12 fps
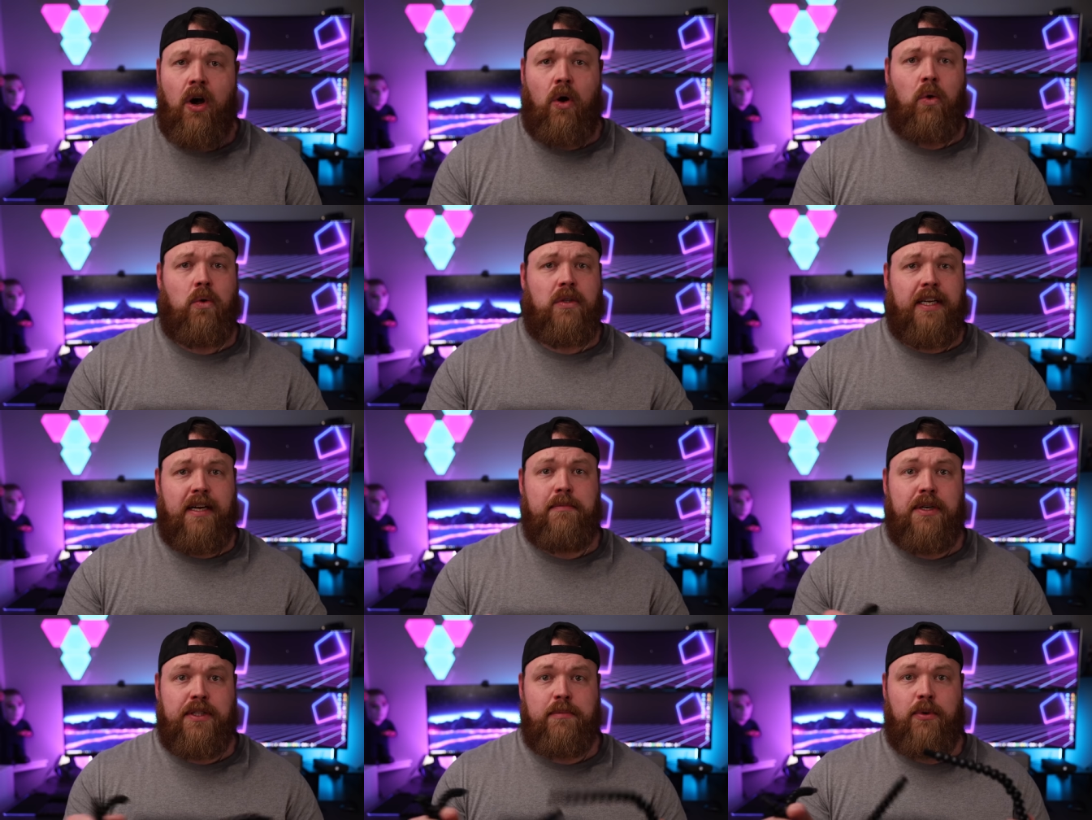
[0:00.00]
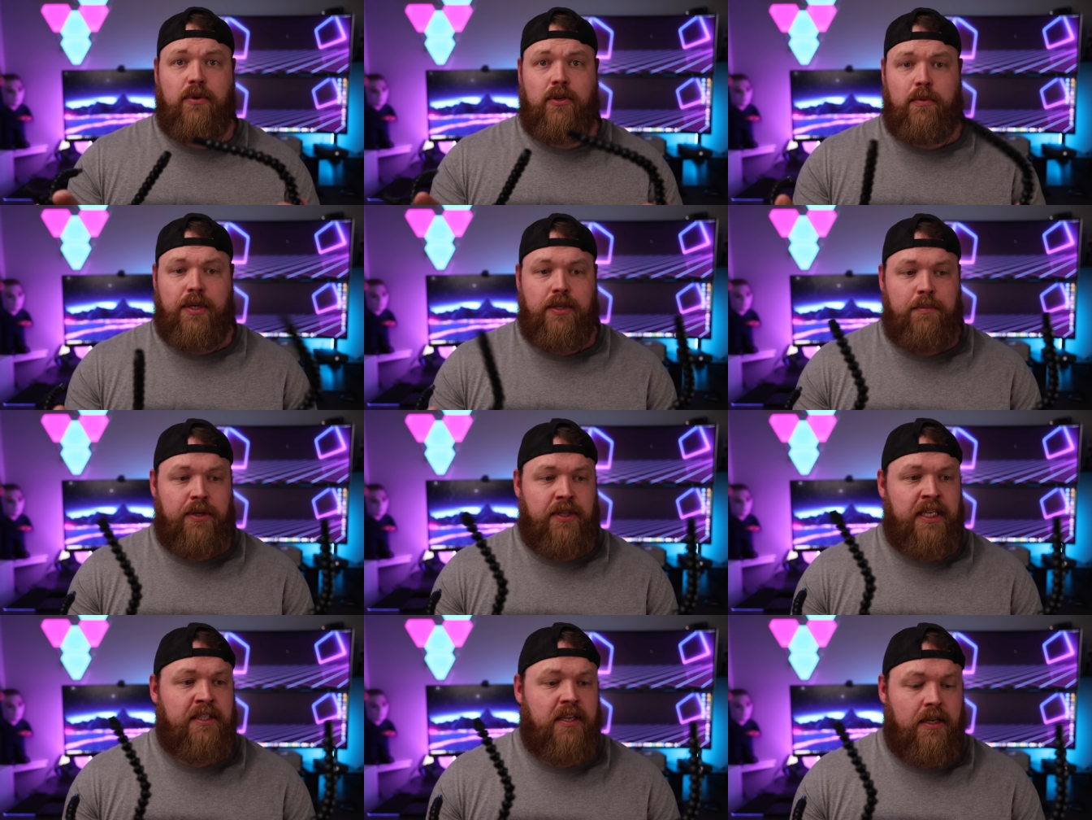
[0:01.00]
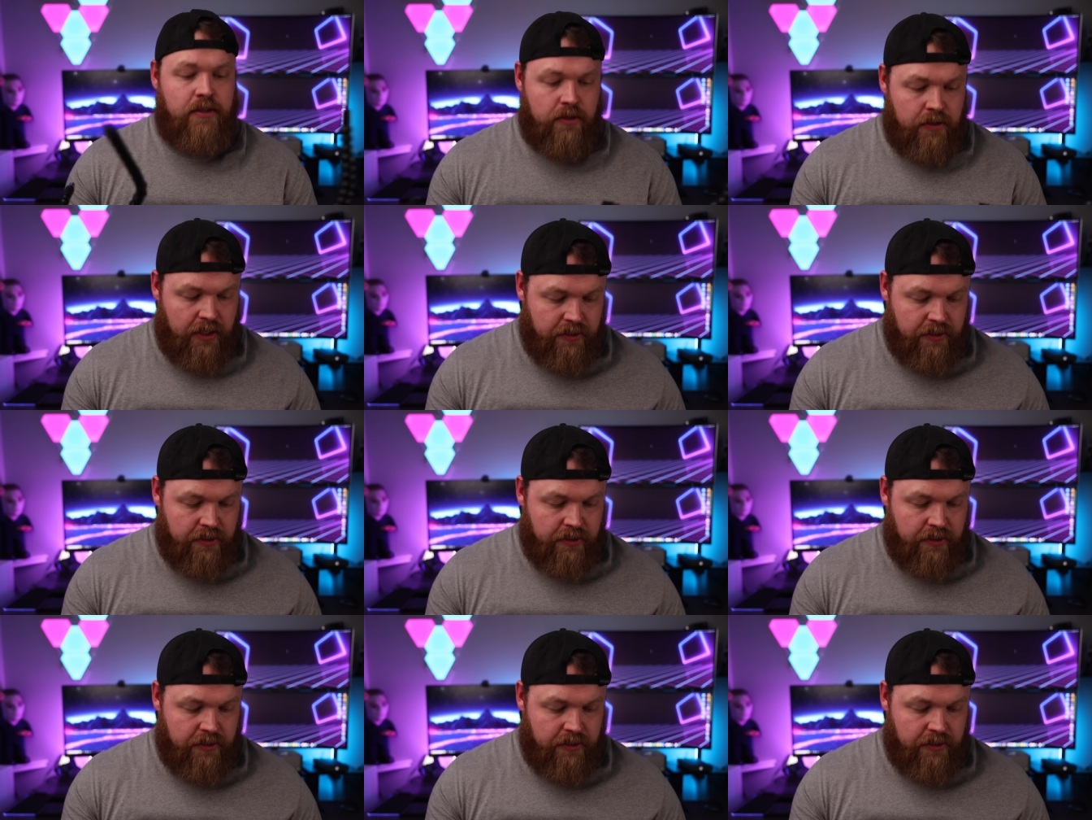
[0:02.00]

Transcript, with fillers: hold like a motherboard while you put things onto it,